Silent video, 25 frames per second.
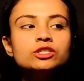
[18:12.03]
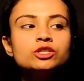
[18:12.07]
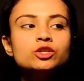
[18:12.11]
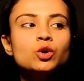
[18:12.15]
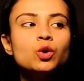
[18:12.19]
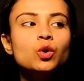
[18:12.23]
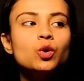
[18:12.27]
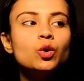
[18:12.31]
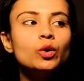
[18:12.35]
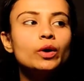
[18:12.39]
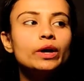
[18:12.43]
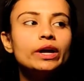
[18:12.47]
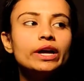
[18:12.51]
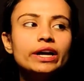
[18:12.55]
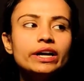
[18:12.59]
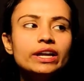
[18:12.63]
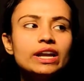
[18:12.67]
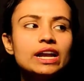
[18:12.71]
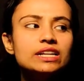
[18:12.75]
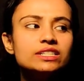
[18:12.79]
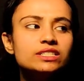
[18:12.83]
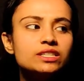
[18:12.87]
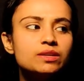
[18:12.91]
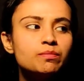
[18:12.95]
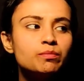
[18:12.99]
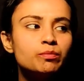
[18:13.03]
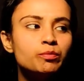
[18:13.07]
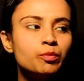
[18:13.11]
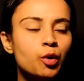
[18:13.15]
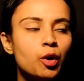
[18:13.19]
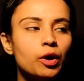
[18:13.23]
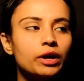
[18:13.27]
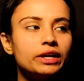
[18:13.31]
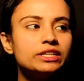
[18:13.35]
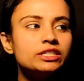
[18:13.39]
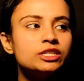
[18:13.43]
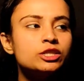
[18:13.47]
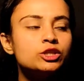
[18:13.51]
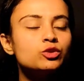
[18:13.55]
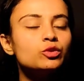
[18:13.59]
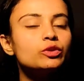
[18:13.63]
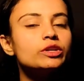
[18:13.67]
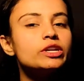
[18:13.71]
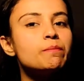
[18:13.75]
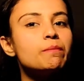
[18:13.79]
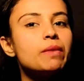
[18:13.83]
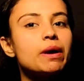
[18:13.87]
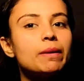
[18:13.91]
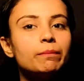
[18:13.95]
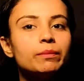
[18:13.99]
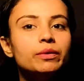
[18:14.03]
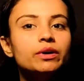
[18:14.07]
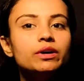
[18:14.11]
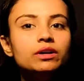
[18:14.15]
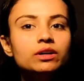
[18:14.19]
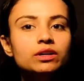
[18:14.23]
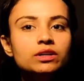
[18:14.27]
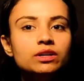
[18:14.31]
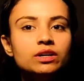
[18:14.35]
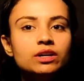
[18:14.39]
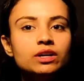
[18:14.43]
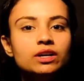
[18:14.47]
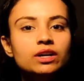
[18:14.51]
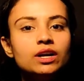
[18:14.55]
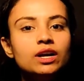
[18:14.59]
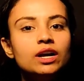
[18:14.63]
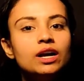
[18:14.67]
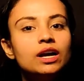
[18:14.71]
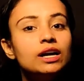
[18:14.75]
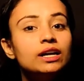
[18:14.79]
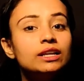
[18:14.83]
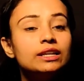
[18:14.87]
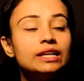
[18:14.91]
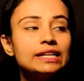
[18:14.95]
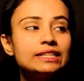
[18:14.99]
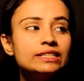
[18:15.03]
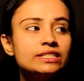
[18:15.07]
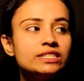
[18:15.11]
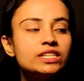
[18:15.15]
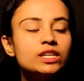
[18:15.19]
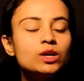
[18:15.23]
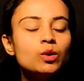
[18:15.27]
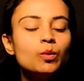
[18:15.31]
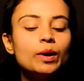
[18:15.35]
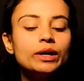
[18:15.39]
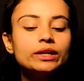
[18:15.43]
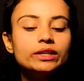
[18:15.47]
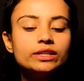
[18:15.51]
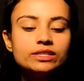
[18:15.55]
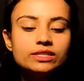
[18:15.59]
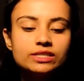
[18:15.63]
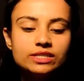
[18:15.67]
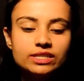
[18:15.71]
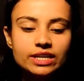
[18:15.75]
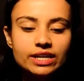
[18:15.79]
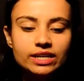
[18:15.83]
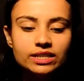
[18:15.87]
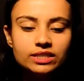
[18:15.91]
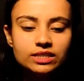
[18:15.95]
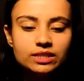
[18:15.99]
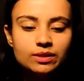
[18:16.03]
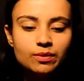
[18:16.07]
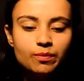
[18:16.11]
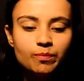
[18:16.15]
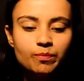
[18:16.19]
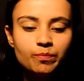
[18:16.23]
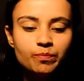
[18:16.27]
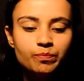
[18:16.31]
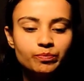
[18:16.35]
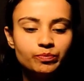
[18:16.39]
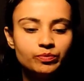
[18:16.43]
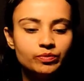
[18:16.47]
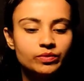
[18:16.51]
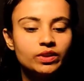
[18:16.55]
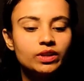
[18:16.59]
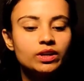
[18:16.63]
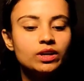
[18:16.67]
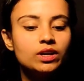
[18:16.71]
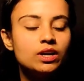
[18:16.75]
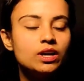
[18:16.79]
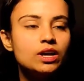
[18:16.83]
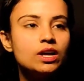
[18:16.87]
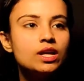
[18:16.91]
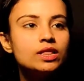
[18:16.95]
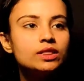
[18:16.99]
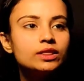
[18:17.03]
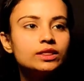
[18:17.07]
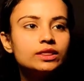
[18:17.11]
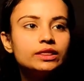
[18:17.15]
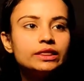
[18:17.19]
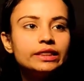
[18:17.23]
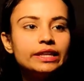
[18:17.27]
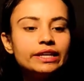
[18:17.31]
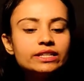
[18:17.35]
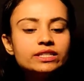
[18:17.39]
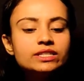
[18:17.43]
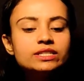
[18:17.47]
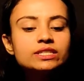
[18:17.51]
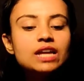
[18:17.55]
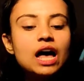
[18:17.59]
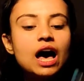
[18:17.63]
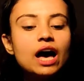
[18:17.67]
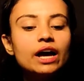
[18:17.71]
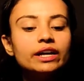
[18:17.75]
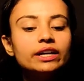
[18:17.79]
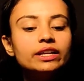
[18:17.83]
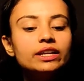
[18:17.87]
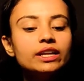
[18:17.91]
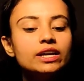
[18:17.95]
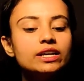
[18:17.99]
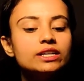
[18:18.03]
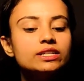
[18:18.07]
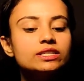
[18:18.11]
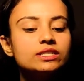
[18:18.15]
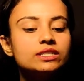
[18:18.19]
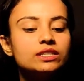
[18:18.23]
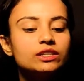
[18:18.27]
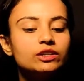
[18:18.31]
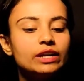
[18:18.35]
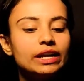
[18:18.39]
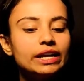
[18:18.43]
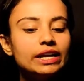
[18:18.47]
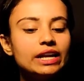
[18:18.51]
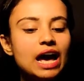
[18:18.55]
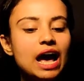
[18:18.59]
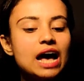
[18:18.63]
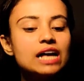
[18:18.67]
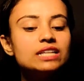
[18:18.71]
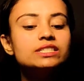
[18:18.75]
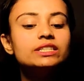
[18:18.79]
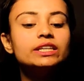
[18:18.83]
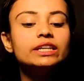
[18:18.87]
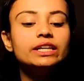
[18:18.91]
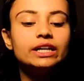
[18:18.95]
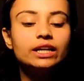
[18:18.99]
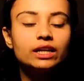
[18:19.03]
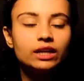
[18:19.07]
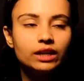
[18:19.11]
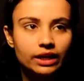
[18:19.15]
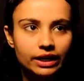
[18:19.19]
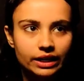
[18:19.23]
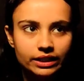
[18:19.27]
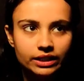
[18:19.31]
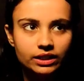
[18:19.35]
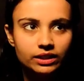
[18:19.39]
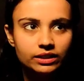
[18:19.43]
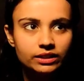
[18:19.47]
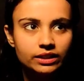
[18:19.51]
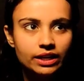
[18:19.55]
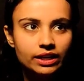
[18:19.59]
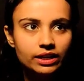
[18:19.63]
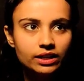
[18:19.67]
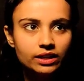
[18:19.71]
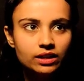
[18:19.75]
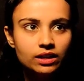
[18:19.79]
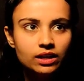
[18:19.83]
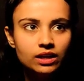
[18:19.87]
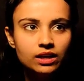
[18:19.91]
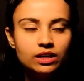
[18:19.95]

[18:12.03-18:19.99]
So here are some points to remember. Let's see what it says. This sign is read as greater than.